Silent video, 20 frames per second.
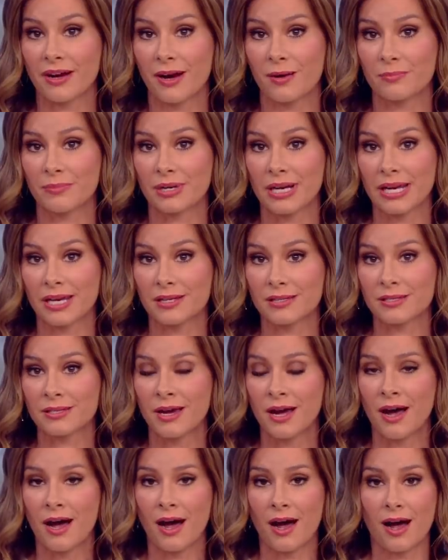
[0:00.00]
companies,
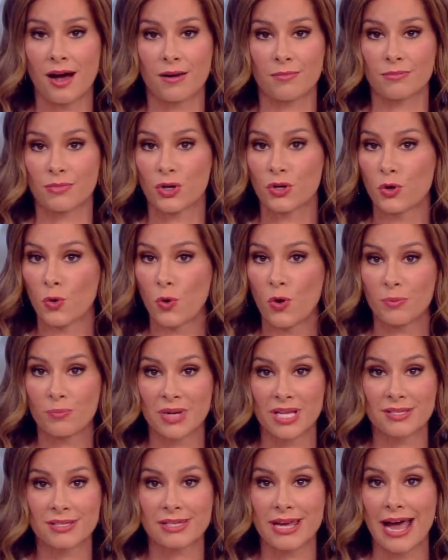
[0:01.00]
uh,
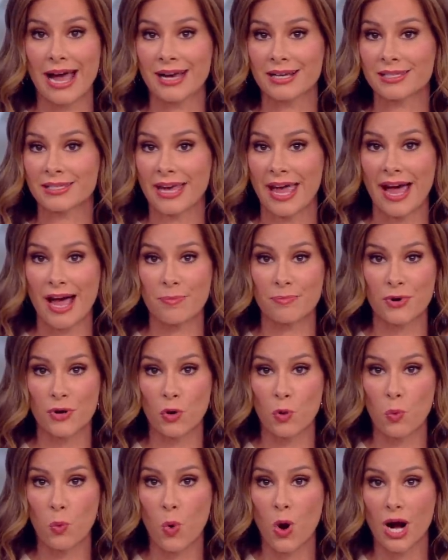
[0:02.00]
Goldman Sachs,
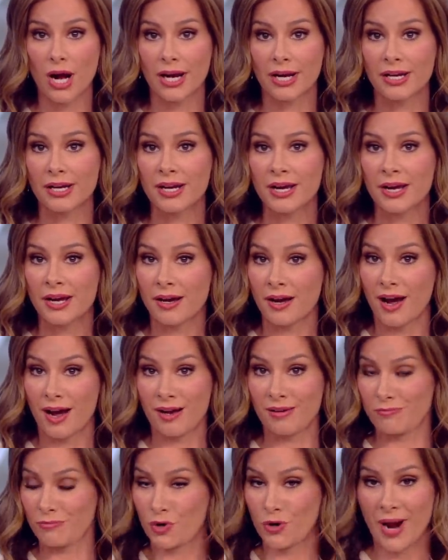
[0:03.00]
Capital One, uh,
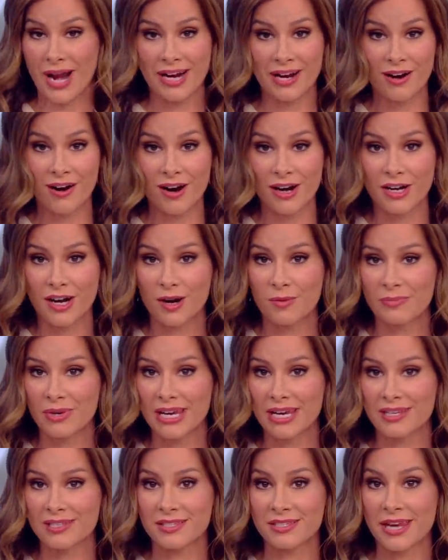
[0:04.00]
credit card
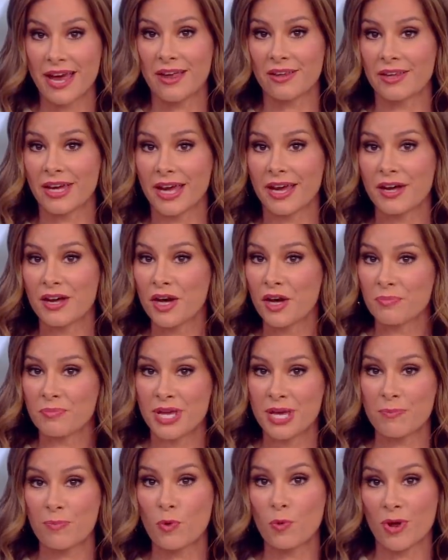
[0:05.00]
companies telling
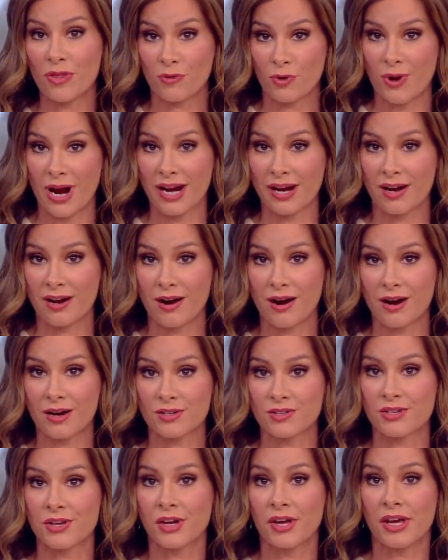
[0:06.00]
people with credit
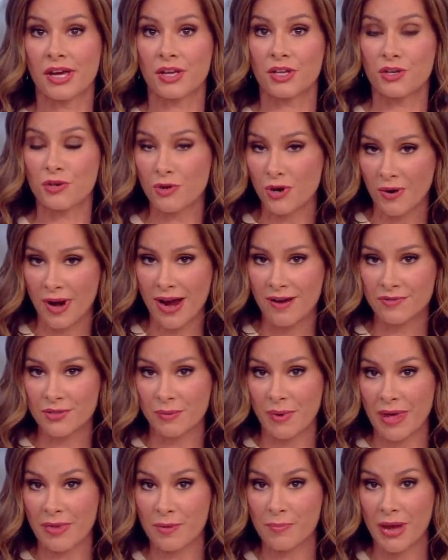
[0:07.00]
cards, you don't have to
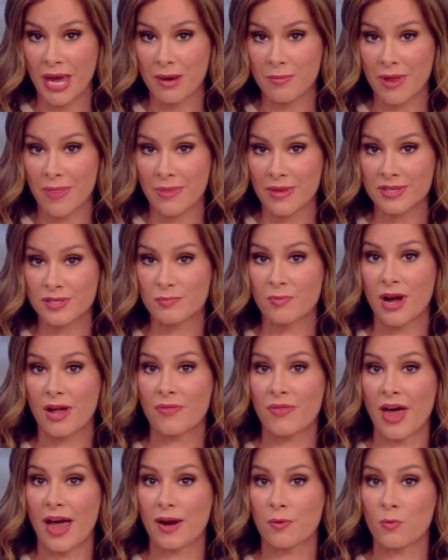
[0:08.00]
make the payment this
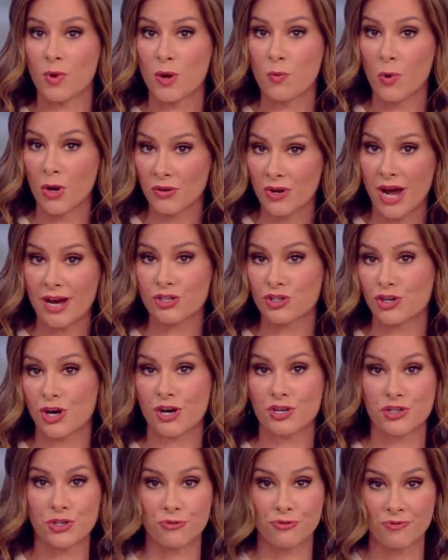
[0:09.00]
month, and we will not
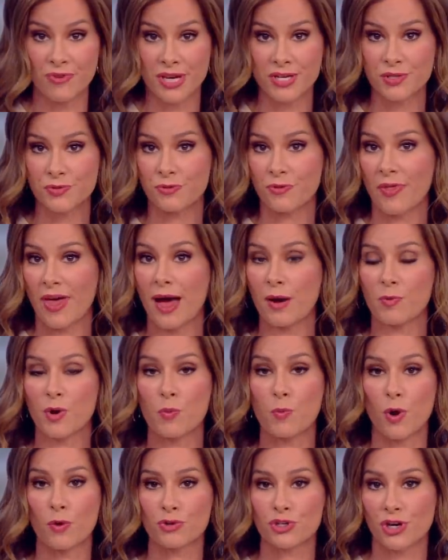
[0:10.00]
charge you fees for that. We
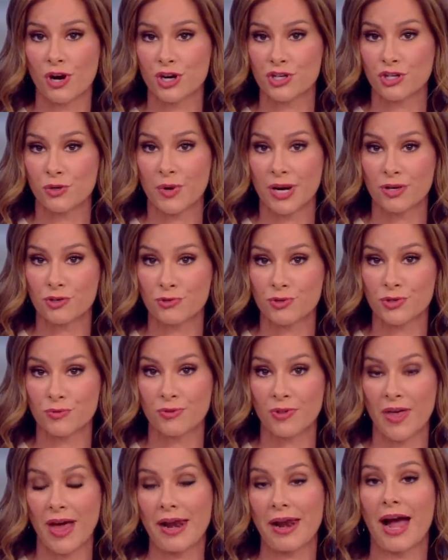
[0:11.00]
won't charge you interest
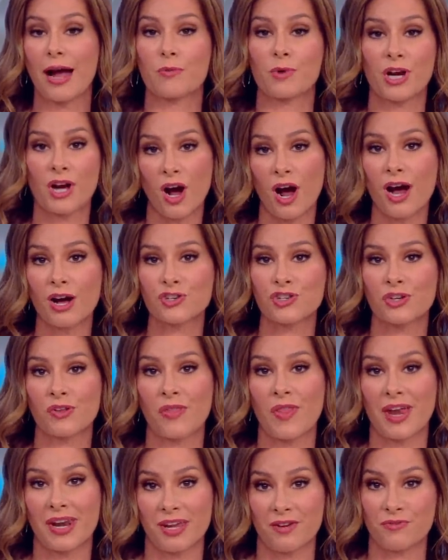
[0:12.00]
for that. I would
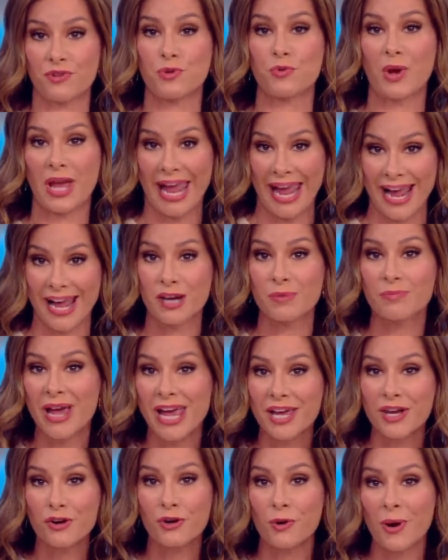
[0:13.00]
caution that if you can
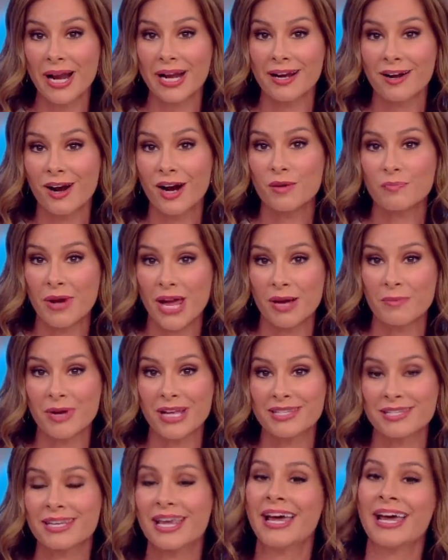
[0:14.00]
make your credit card
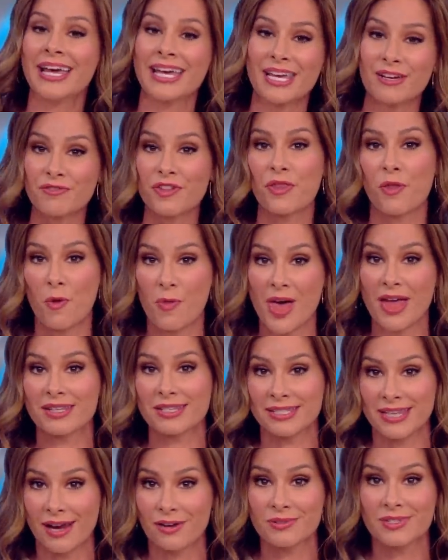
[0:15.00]
payments, even though that
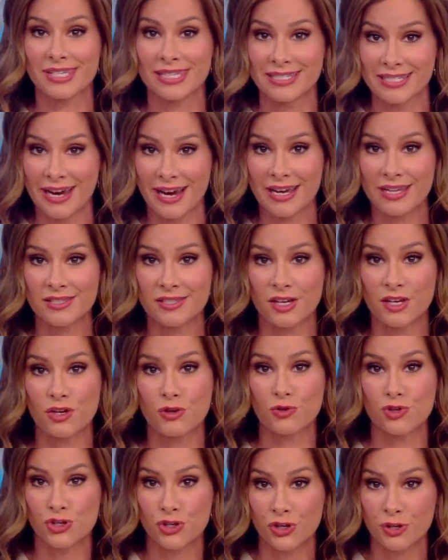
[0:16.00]
sounds enticing,
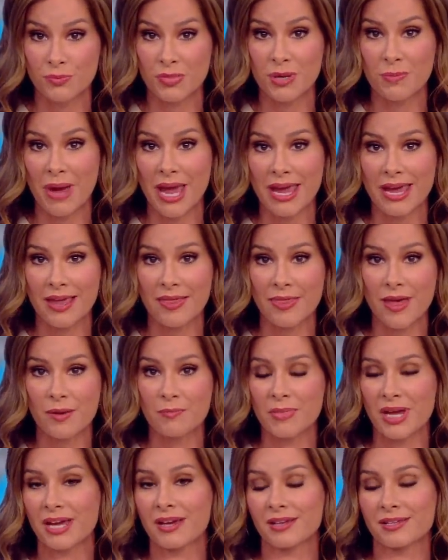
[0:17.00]
you should be making
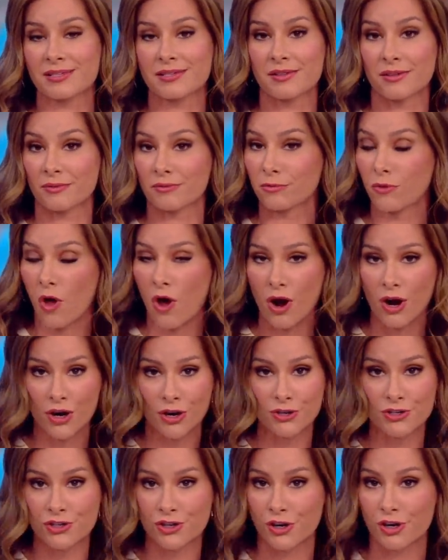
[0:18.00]
them, because the
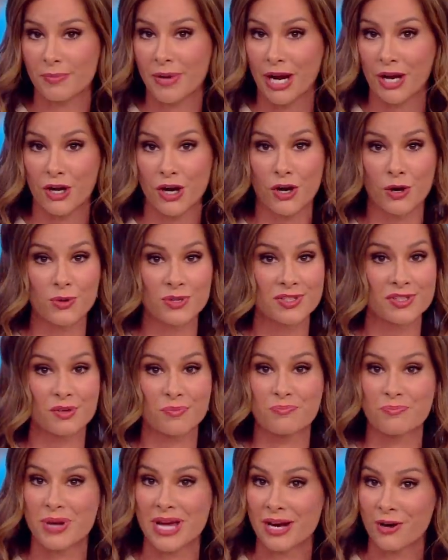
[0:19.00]
longer term it goes, the
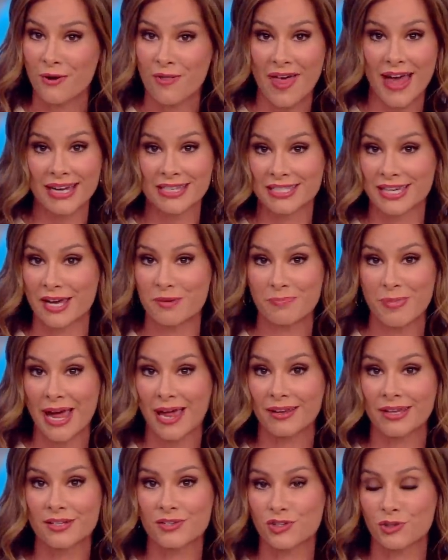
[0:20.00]
bigger that debt
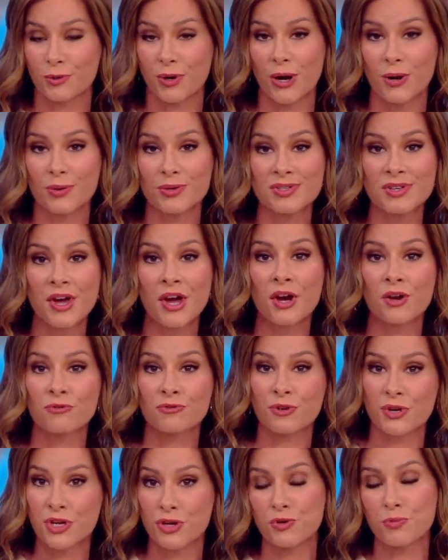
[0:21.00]
balance grows
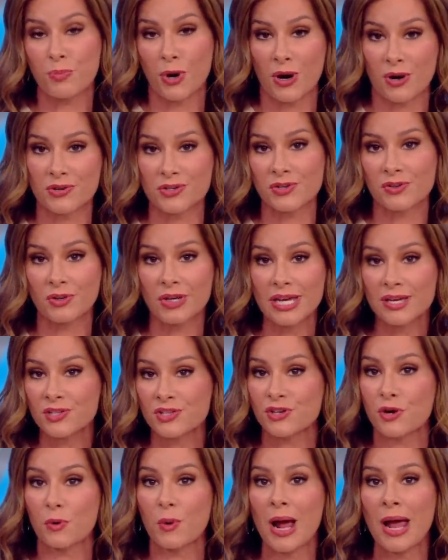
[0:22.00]
for you personally.
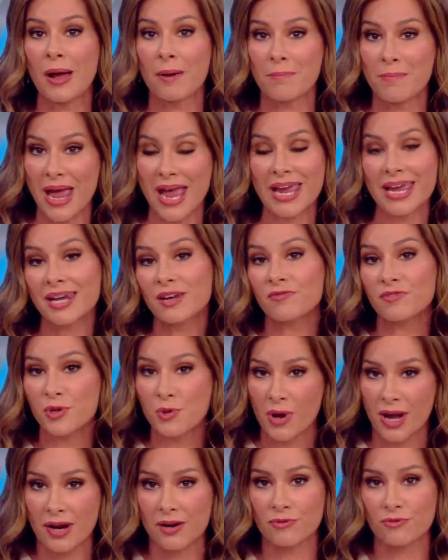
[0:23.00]
So mm-hmm. make it if
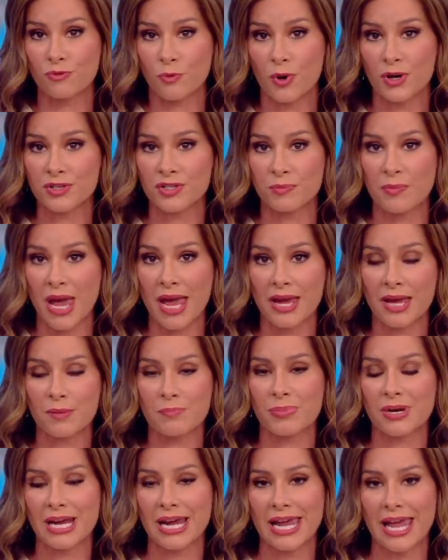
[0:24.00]
you can afford to make
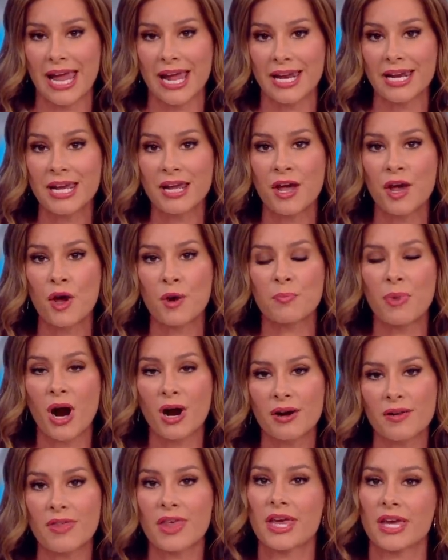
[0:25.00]
it. But again,
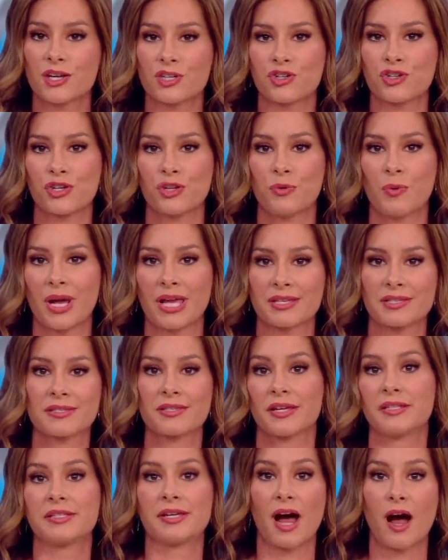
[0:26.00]
part of the issue is
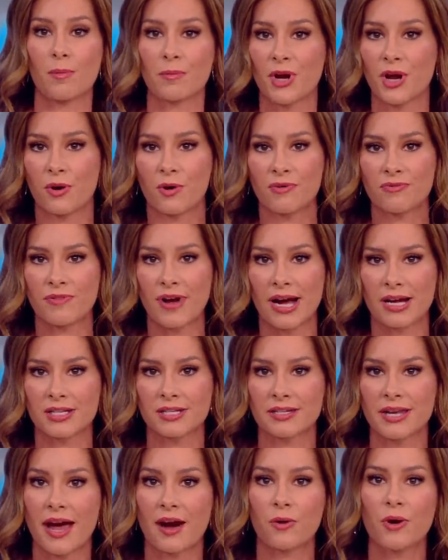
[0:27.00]
the domino
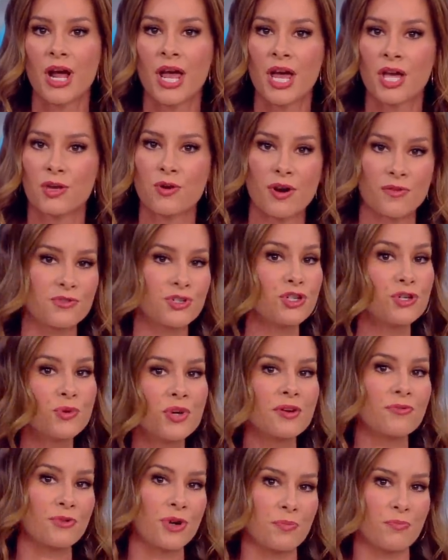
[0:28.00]
effect. Now, you have
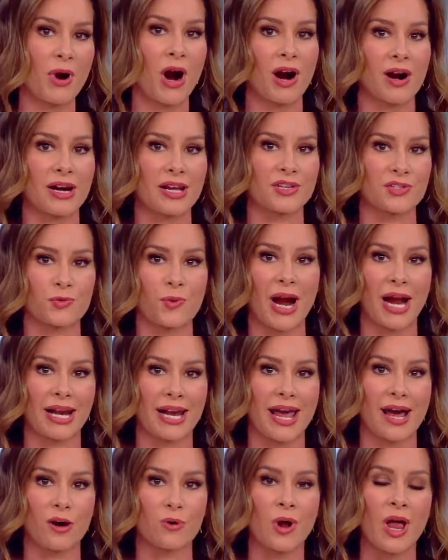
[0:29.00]
two different parties right
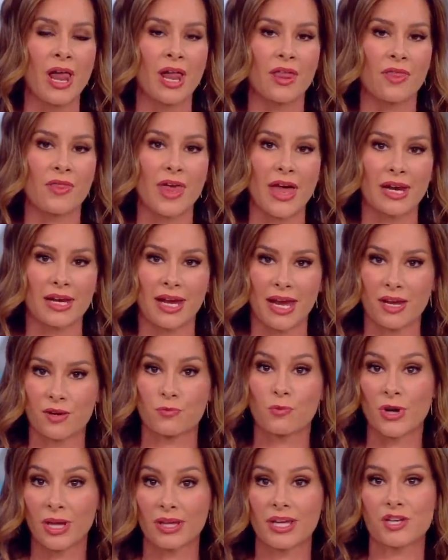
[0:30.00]
now that
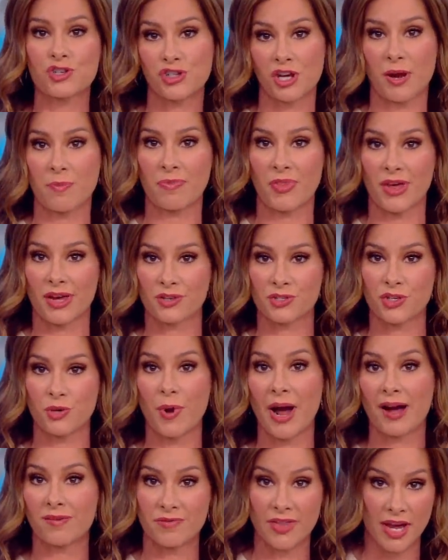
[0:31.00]
can really shape things.
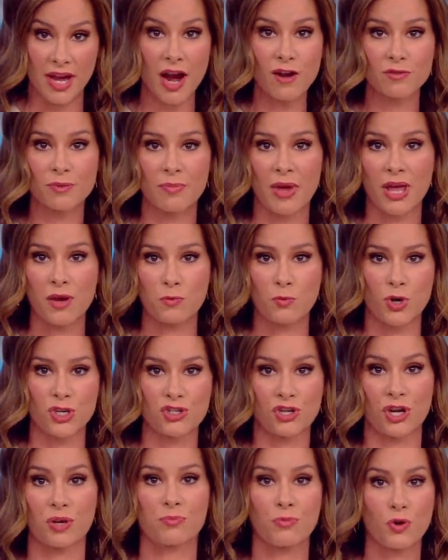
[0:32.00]
You have the government,
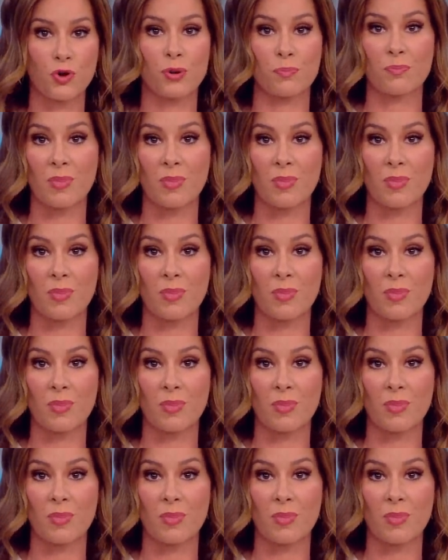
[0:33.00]
which can put